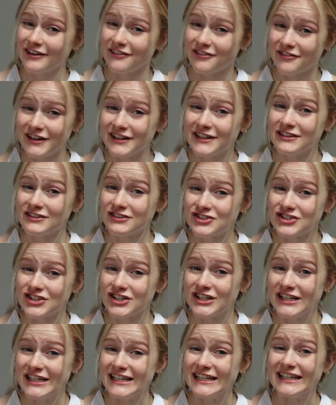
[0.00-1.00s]
a fitness
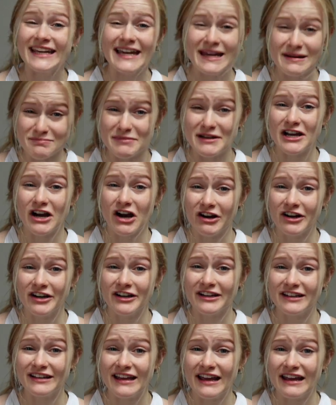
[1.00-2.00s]
journey can be
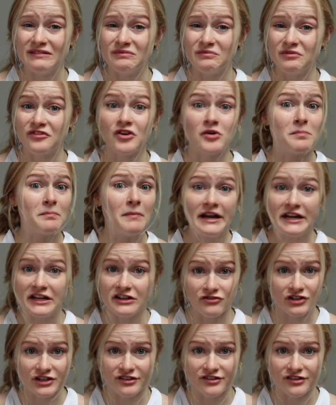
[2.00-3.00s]
hard, and for many
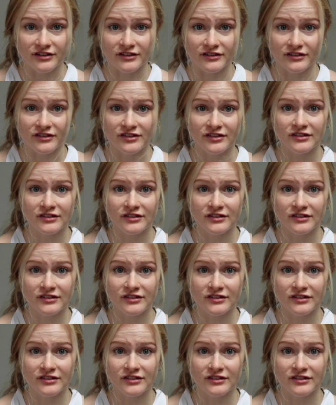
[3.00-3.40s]
reasons.